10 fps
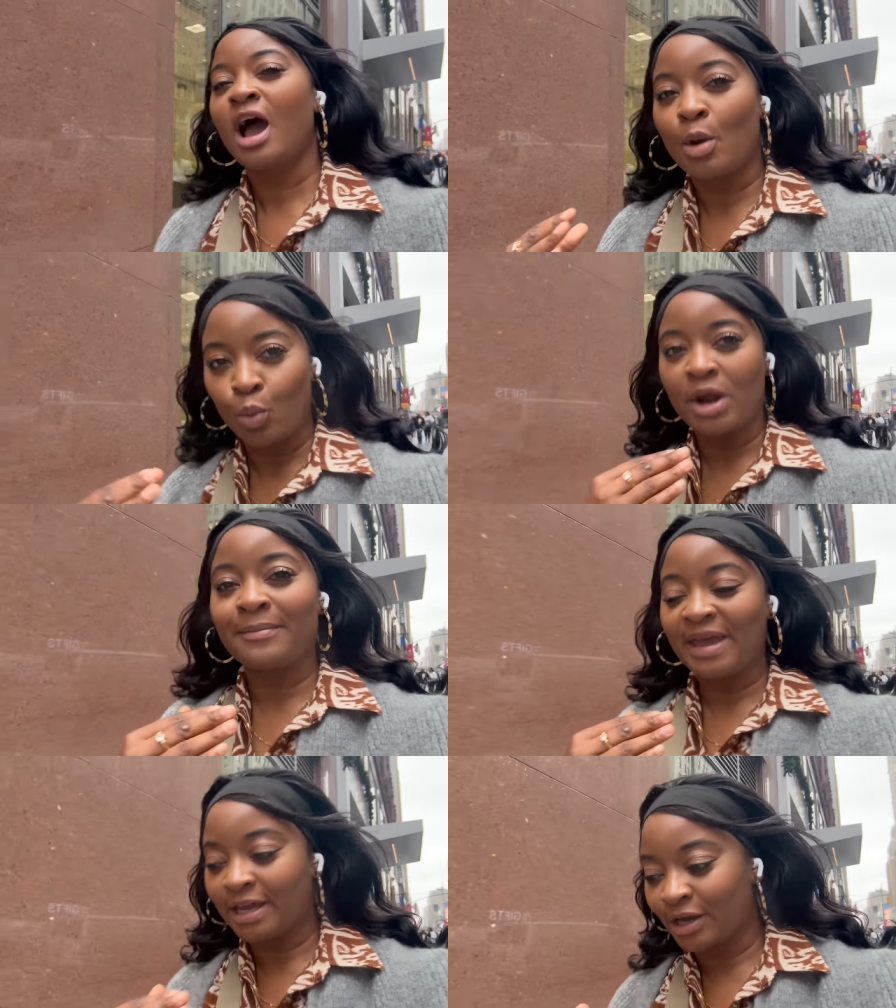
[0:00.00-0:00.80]
I wanna
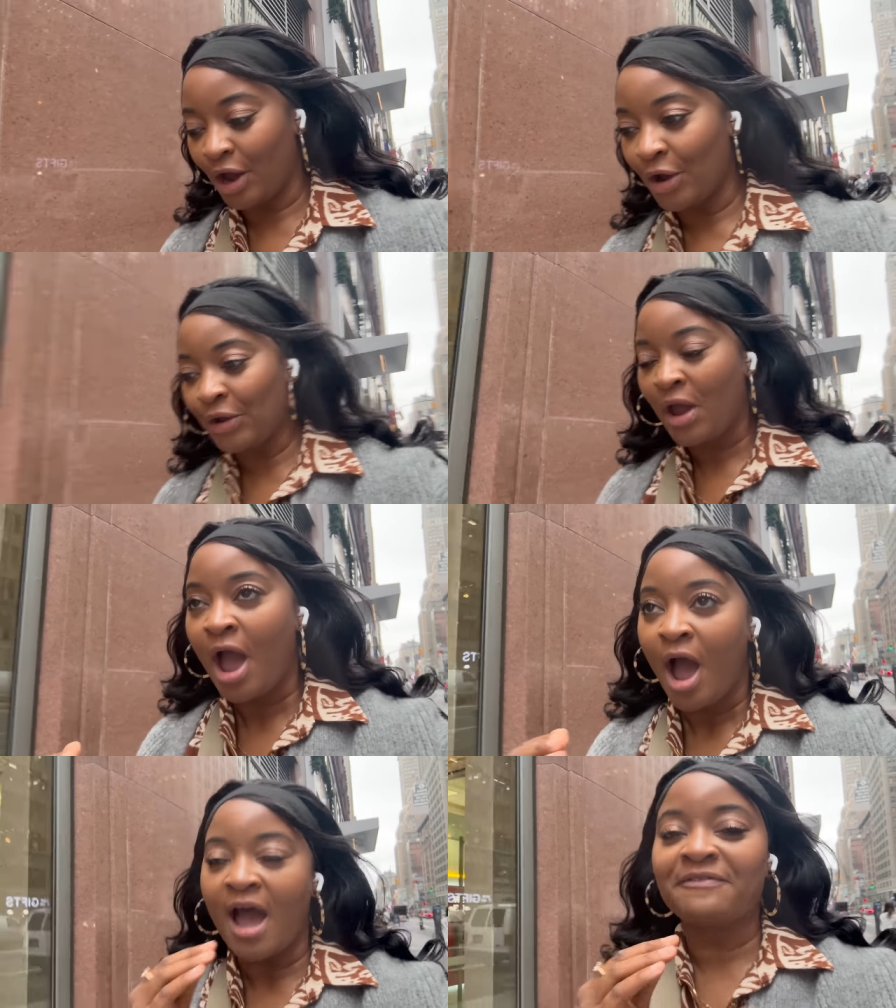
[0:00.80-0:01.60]
make a coat.
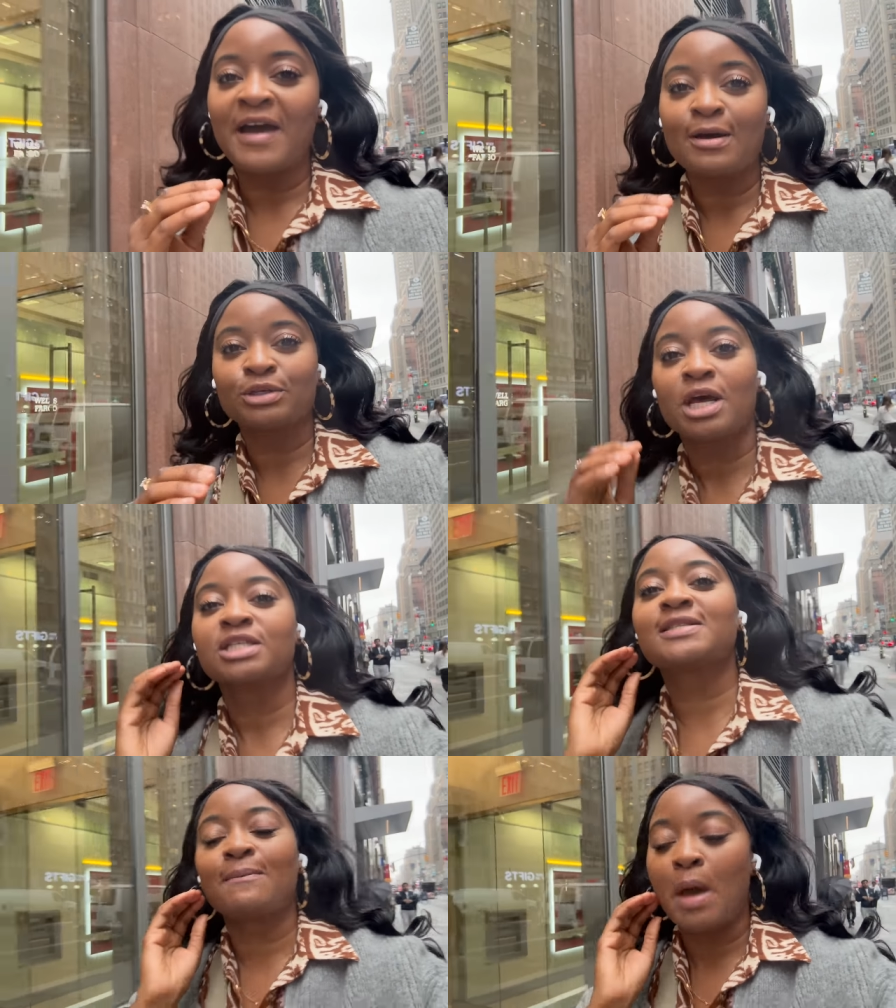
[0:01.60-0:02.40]
I found
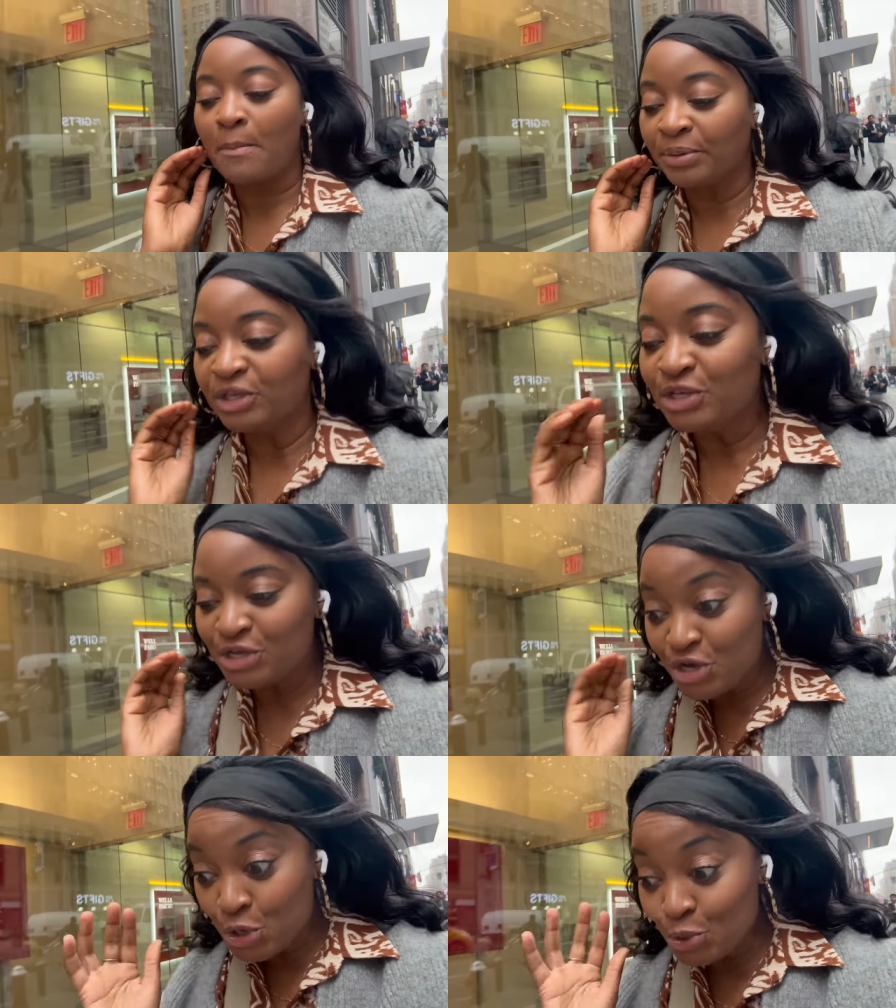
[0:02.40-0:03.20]
some
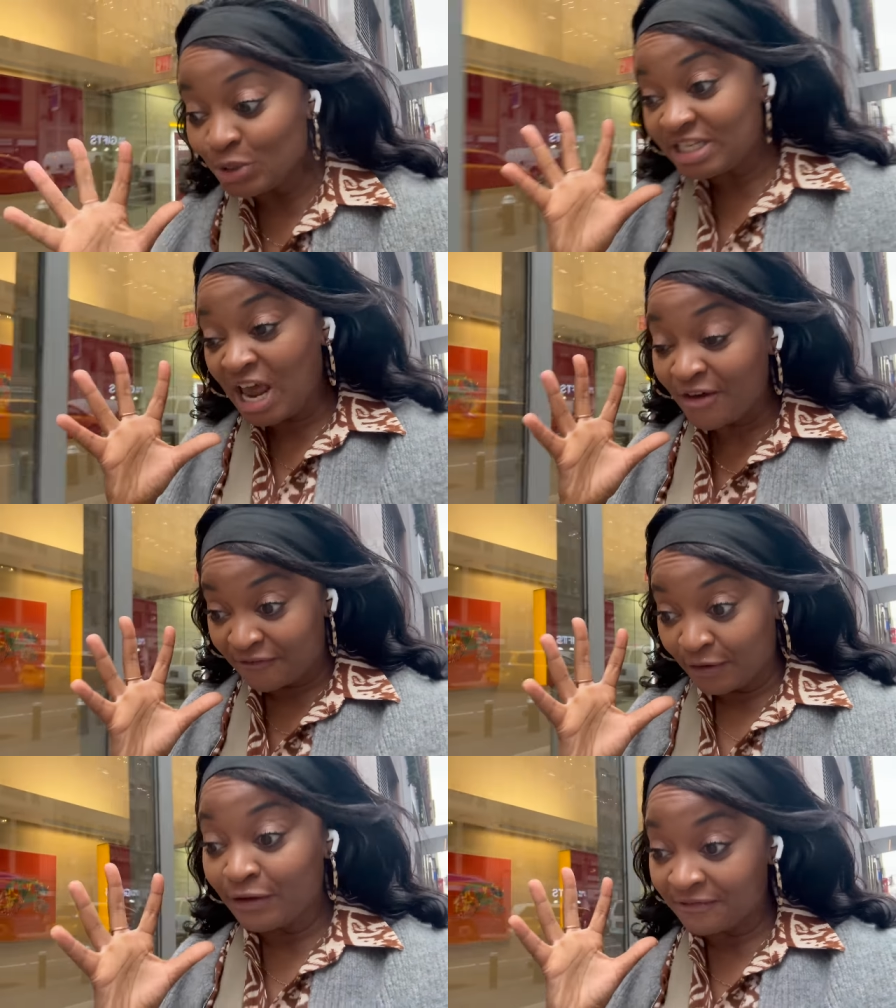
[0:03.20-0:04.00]

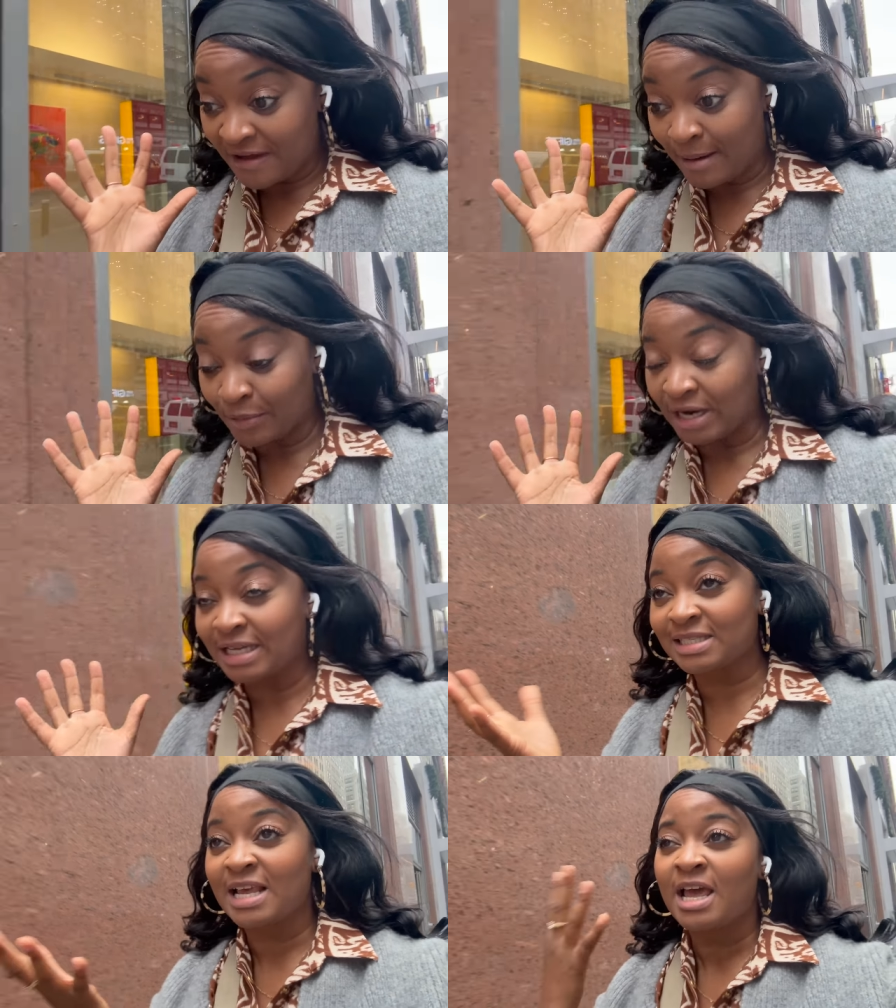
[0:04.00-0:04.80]
beautiful
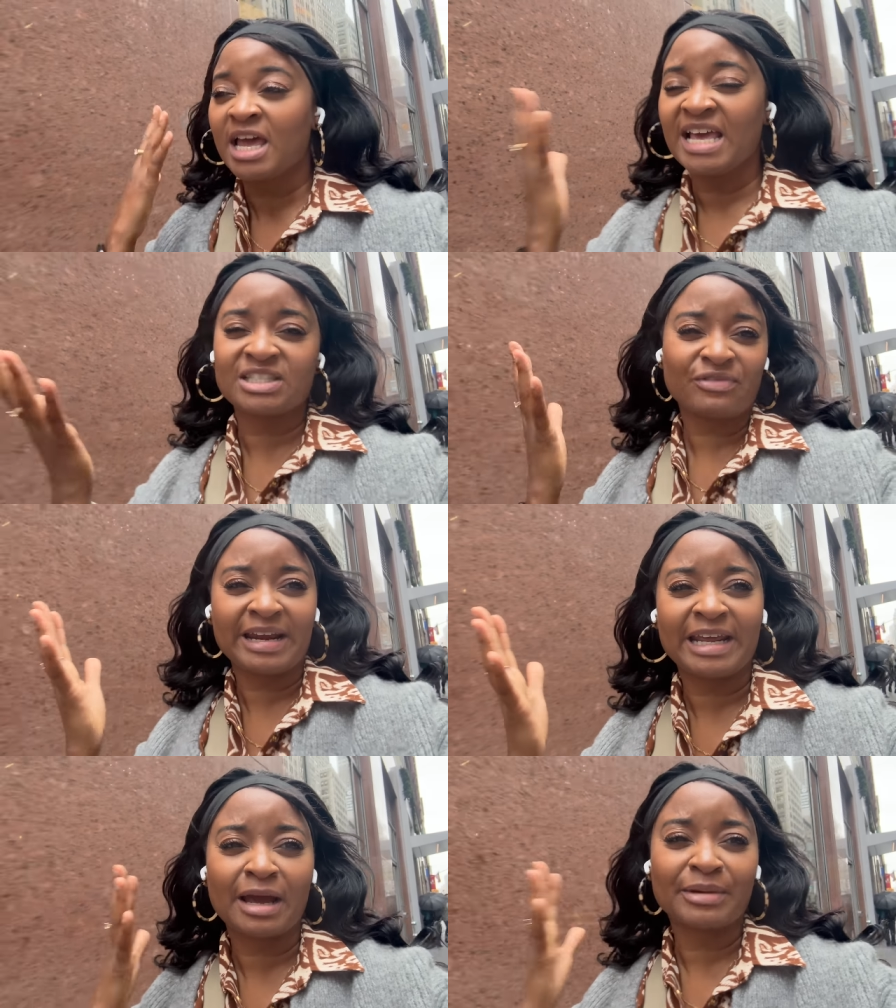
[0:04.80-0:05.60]
fabrics. It's
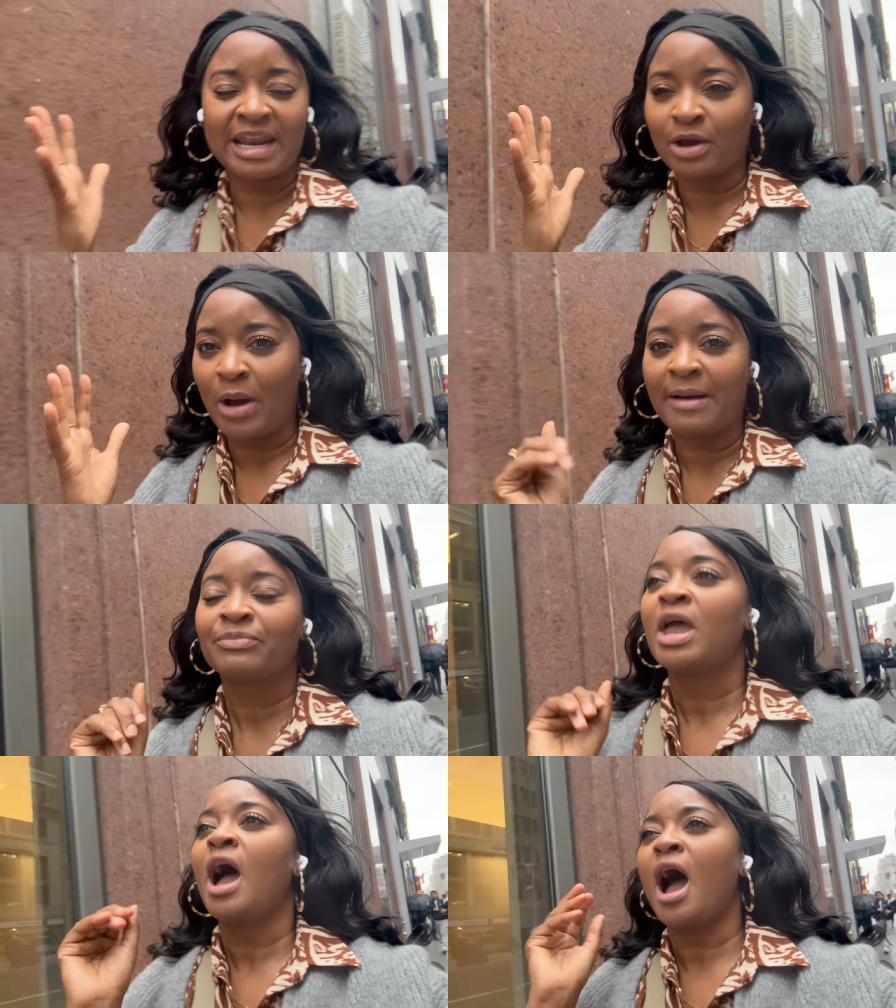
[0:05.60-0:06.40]
raining, I'm getting wet.
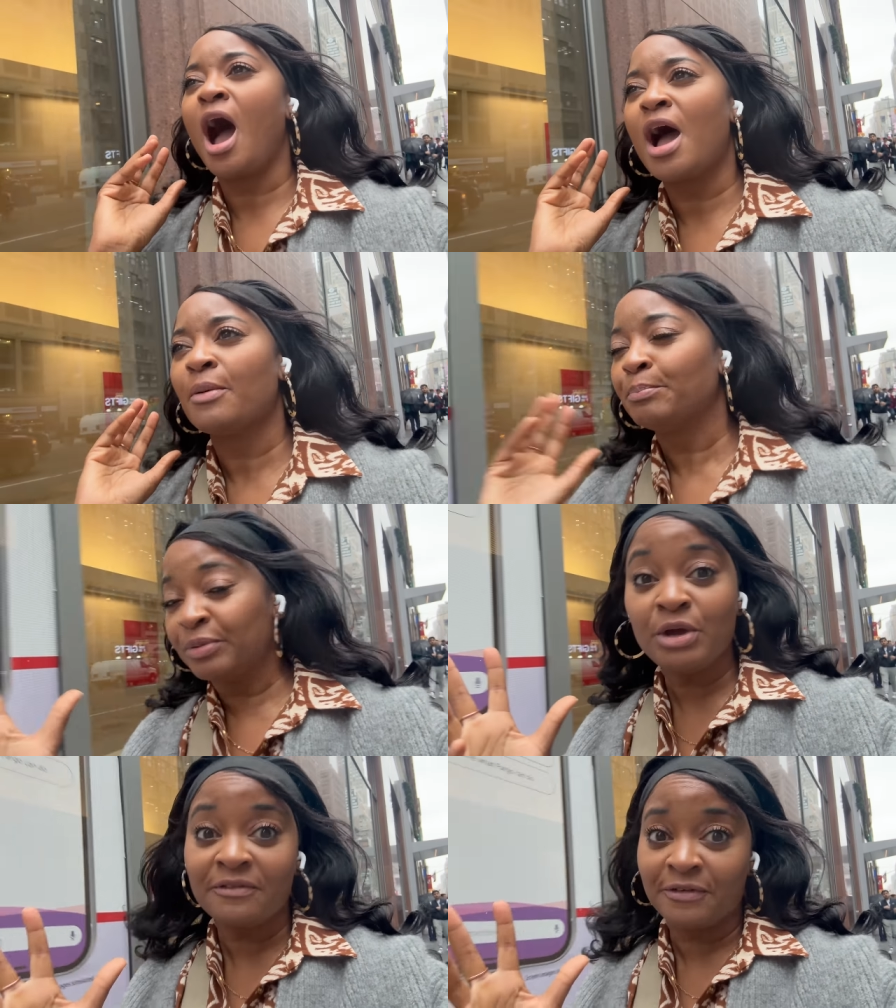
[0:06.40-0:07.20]

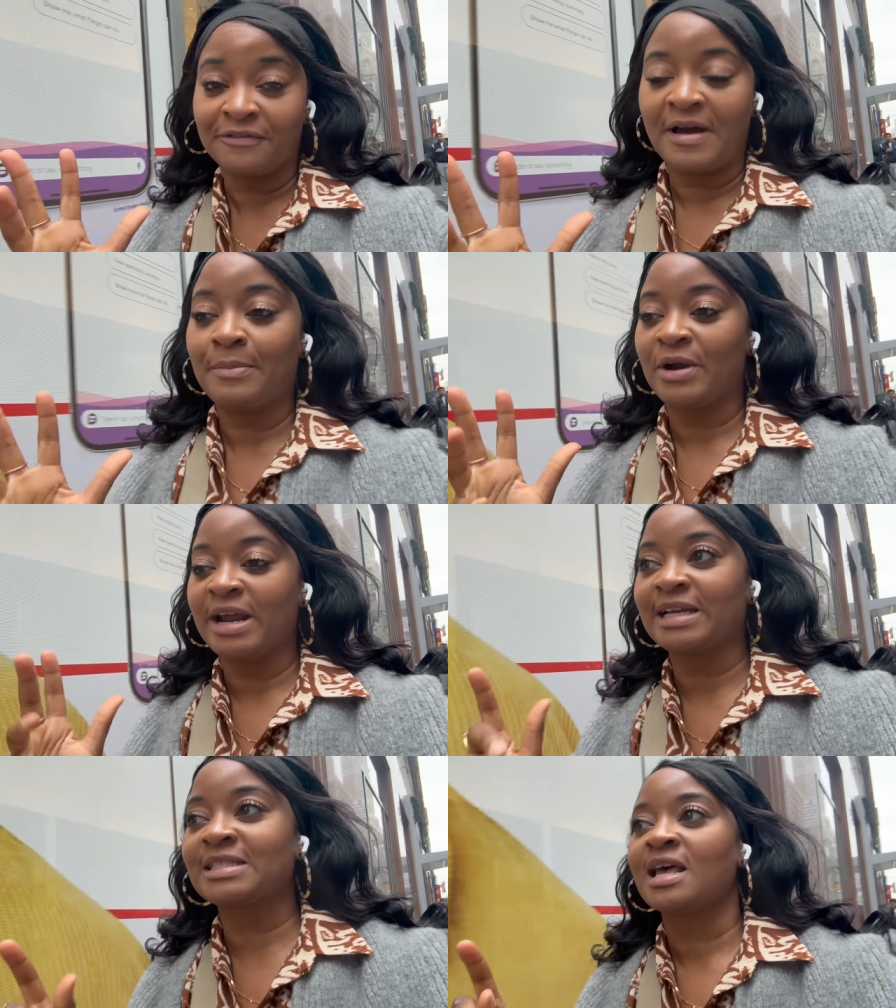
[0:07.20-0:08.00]
Beautiful fabrics,